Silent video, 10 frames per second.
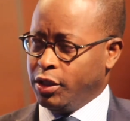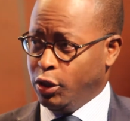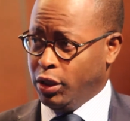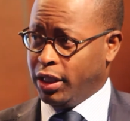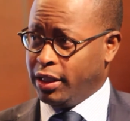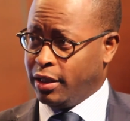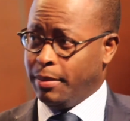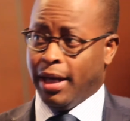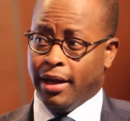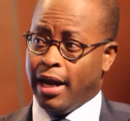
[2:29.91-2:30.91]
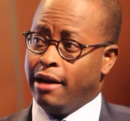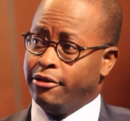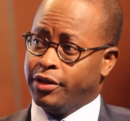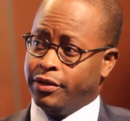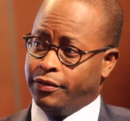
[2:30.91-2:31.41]
You look at Kamala
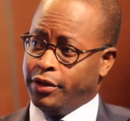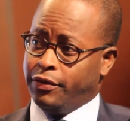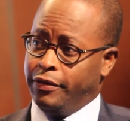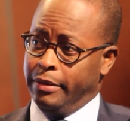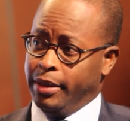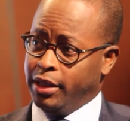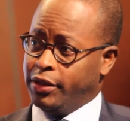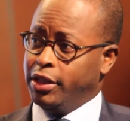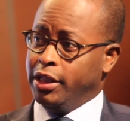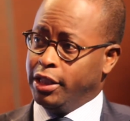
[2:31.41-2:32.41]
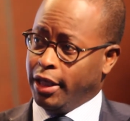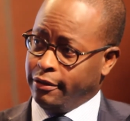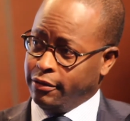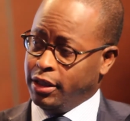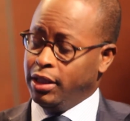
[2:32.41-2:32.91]
Harris, the first female attorney
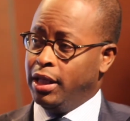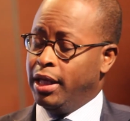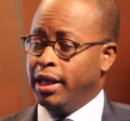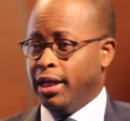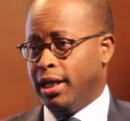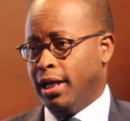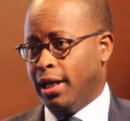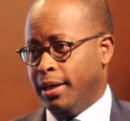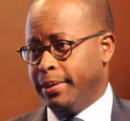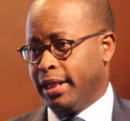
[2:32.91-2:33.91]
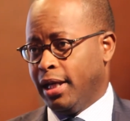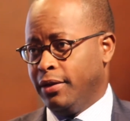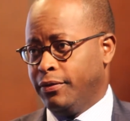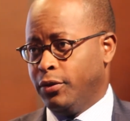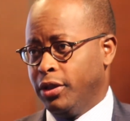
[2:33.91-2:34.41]
general in
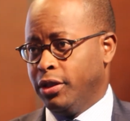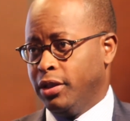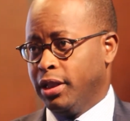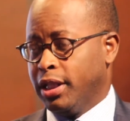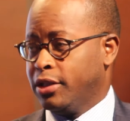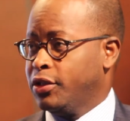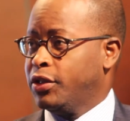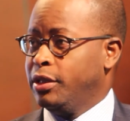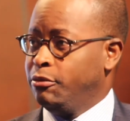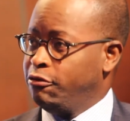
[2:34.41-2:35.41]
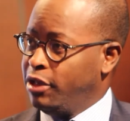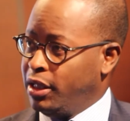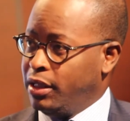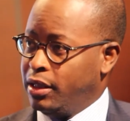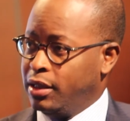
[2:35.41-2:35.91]
California. You look at Cassine
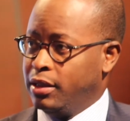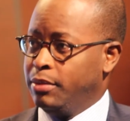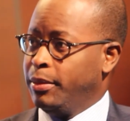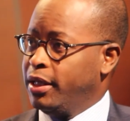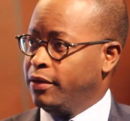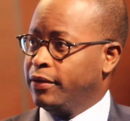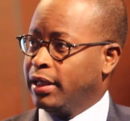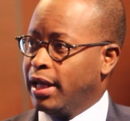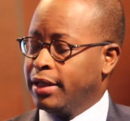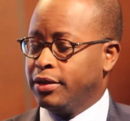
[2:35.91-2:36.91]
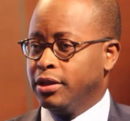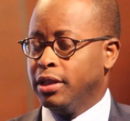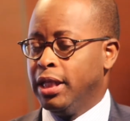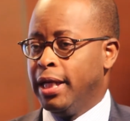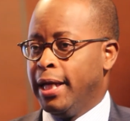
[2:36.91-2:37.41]
Reed, the mayor of Atlanta.
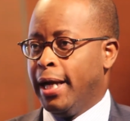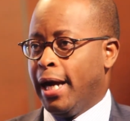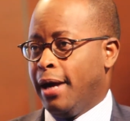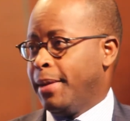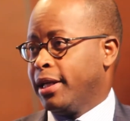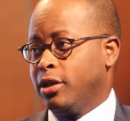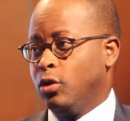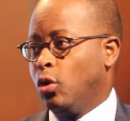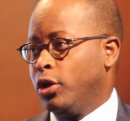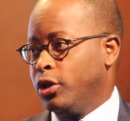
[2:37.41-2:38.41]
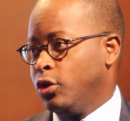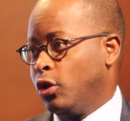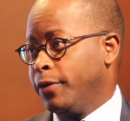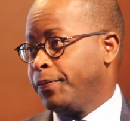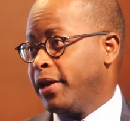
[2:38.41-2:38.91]
I could go on and on.